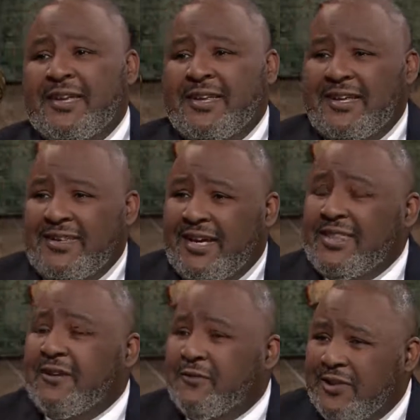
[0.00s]
and I
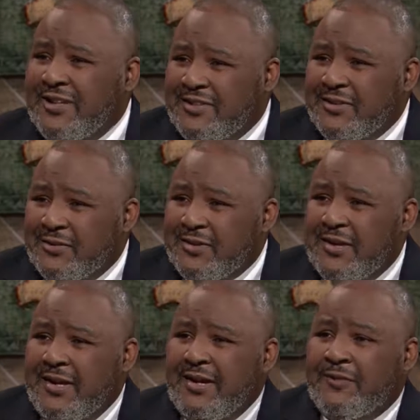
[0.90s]
think for the listeners,
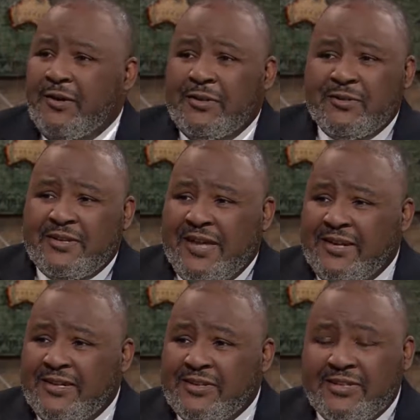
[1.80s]
if you
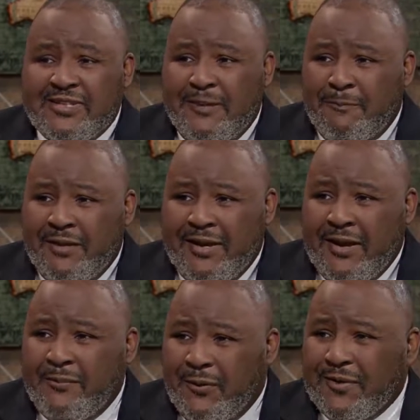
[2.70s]
understand it as simply
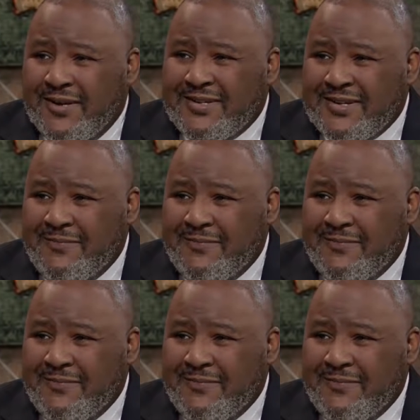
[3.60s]
a mortgage,